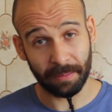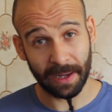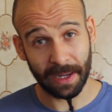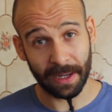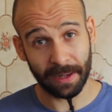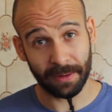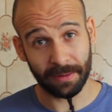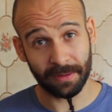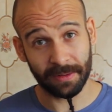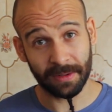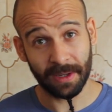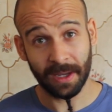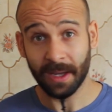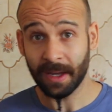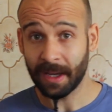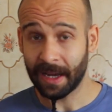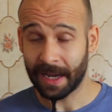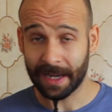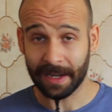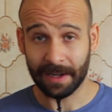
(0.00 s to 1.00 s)

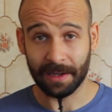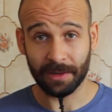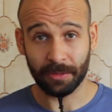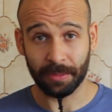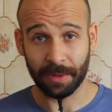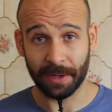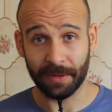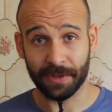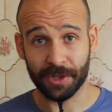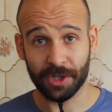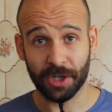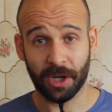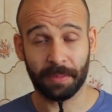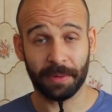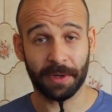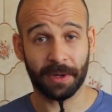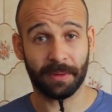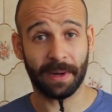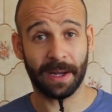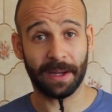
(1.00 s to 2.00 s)
I had a little bit of a
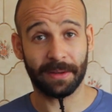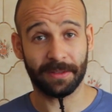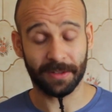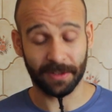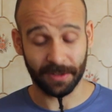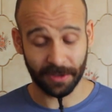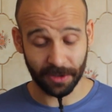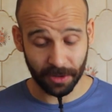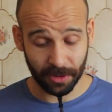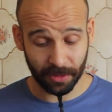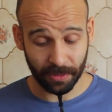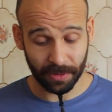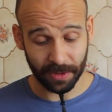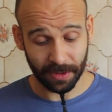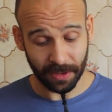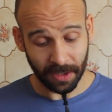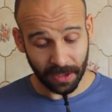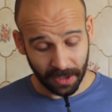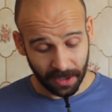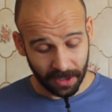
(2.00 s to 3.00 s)
shopping around to do,
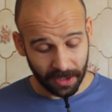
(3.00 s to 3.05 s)
and